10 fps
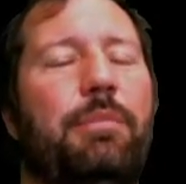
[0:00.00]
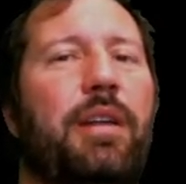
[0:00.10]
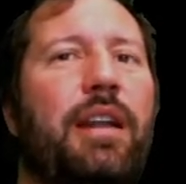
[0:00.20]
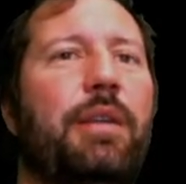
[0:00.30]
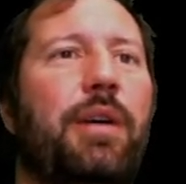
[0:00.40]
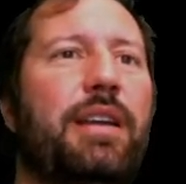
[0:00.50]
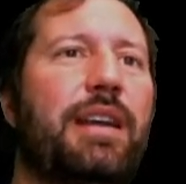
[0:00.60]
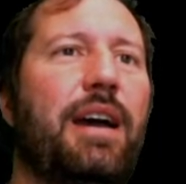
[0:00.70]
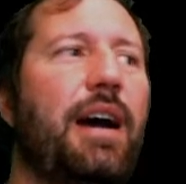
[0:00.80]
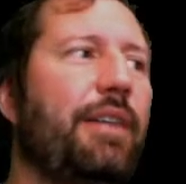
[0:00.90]
but anyway,
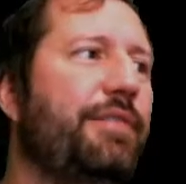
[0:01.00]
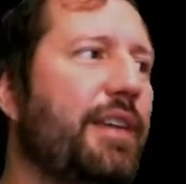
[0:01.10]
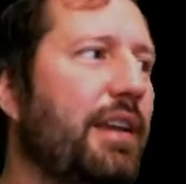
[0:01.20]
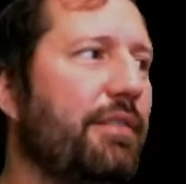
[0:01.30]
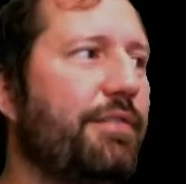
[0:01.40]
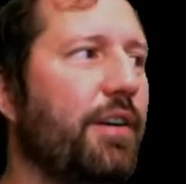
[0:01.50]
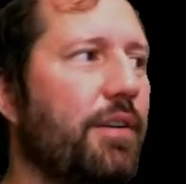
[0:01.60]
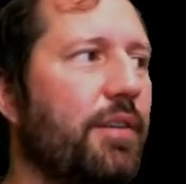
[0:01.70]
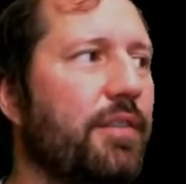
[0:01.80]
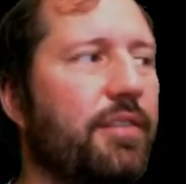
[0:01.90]
yeah, I've taken
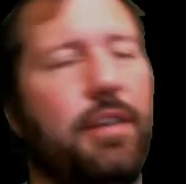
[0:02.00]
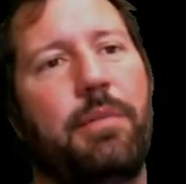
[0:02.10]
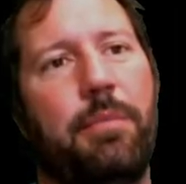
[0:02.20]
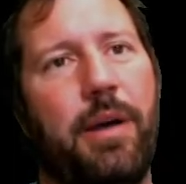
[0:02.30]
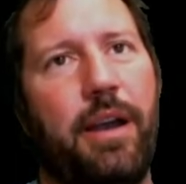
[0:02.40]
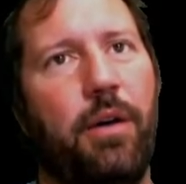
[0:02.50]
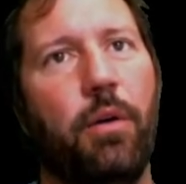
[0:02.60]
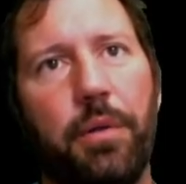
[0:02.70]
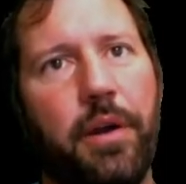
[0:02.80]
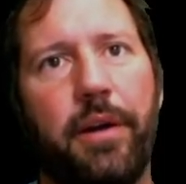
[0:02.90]
photos of some of my
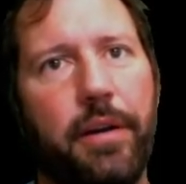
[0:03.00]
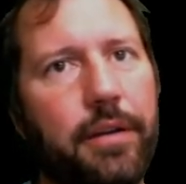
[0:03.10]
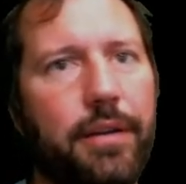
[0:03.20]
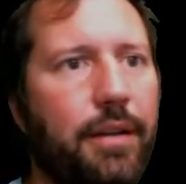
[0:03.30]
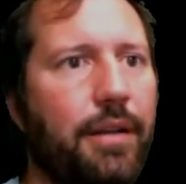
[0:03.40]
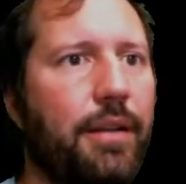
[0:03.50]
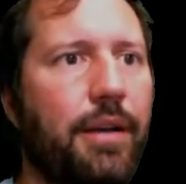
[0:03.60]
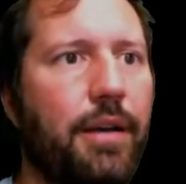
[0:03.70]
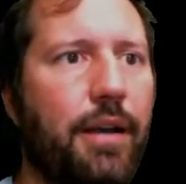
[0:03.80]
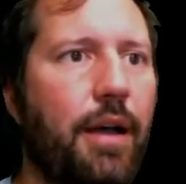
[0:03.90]
old art, and
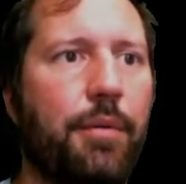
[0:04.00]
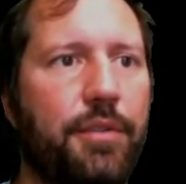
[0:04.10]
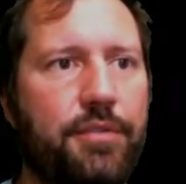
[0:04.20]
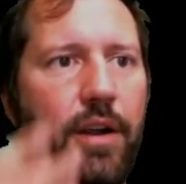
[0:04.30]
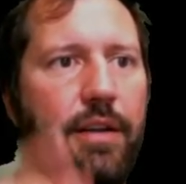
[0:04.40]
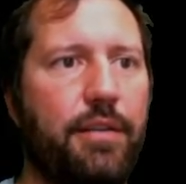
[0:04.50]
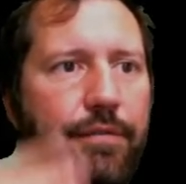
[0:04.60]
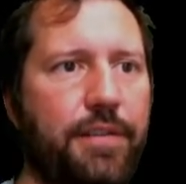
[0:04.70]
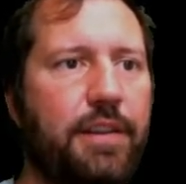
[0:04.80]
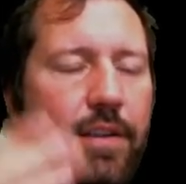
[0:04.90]
uh, I was trying to
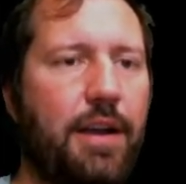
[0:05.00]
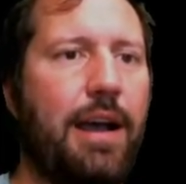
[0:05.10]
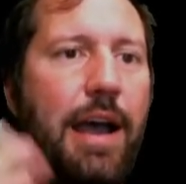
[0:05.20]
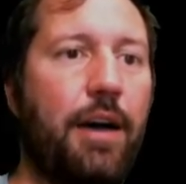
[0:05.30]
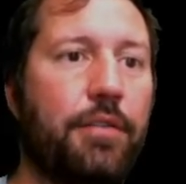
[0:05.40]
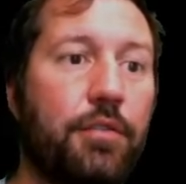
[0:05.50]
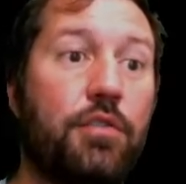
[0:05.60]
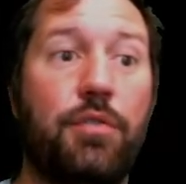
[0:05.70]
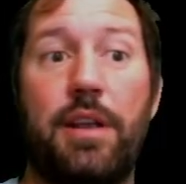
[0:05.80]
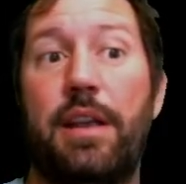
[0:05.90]
figure out how to
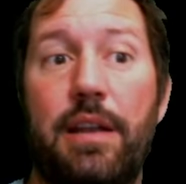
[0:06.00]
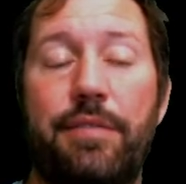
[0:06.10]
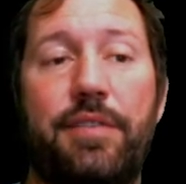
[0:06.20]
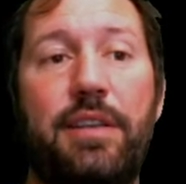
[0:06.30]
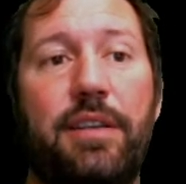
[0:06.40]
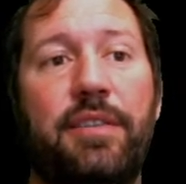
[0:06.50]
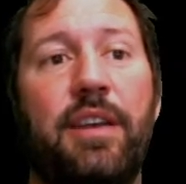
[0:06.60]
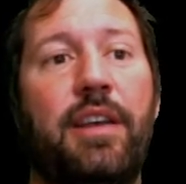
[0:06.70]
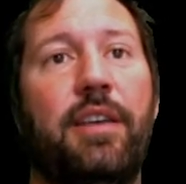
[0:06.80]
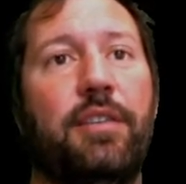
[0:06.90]
create NFTs.
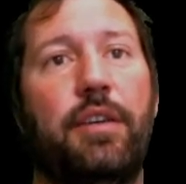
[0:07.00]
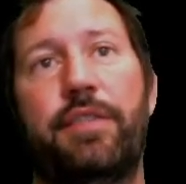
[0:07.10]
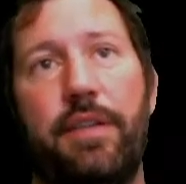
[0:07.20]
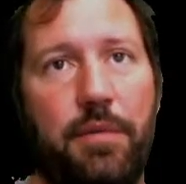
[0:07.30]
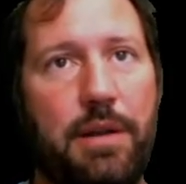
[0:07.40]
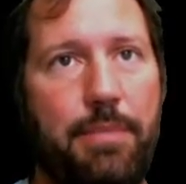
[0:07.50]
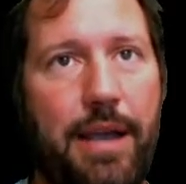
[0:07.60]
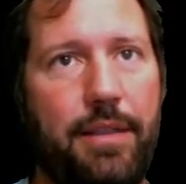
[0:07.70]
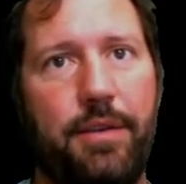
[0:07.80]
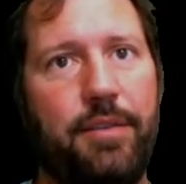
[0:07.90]
So if you ever want to
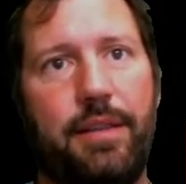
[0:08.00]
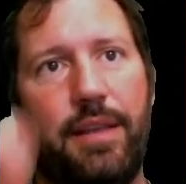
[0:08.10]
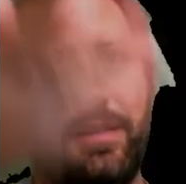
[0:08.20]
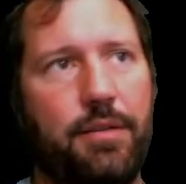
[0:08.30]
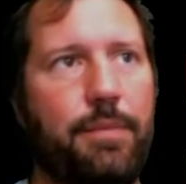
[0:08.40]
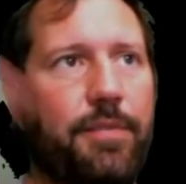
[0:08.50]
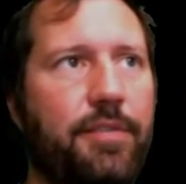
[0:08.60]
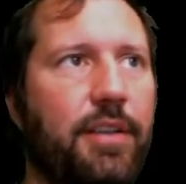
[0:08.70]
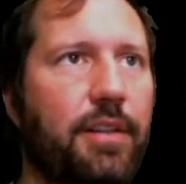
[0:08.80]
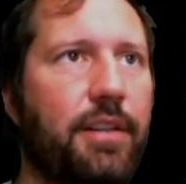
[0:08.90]
buy those, I think they're up for
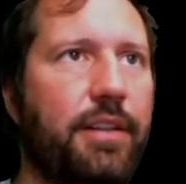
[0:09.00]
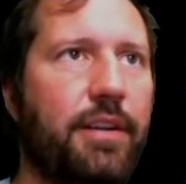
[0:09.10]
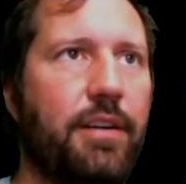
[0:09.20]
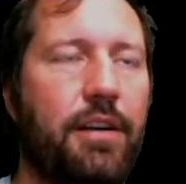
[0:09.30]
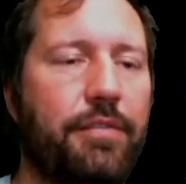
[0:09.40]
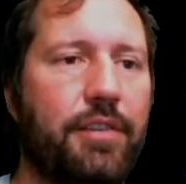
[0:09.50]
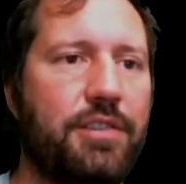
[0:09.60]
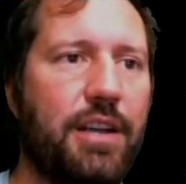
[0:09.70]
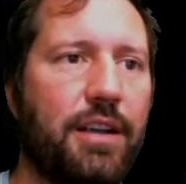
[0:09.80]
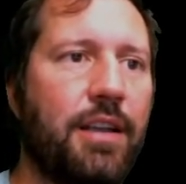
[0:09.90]
sale on there. I'll have to
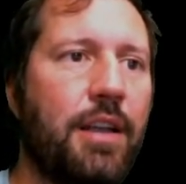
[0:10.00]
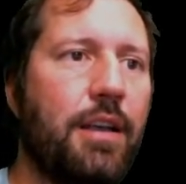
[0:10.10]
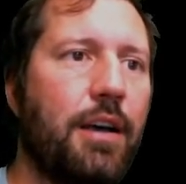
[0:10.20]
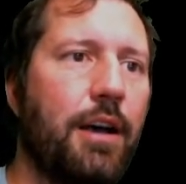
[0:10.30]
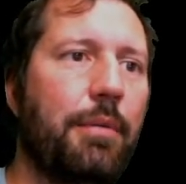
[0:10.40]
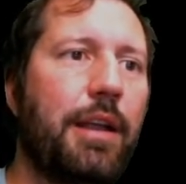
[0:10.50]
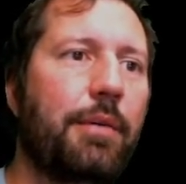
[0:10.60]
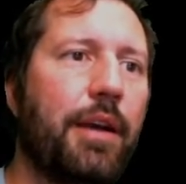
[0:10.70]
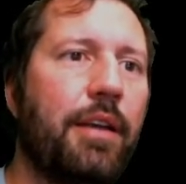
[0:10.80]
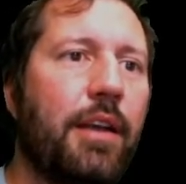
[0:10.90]
check. Um,
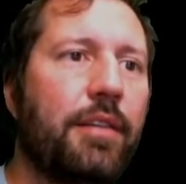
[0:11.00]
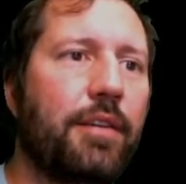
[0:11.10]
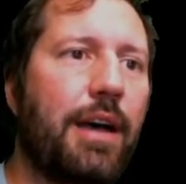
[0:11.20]
anyway, so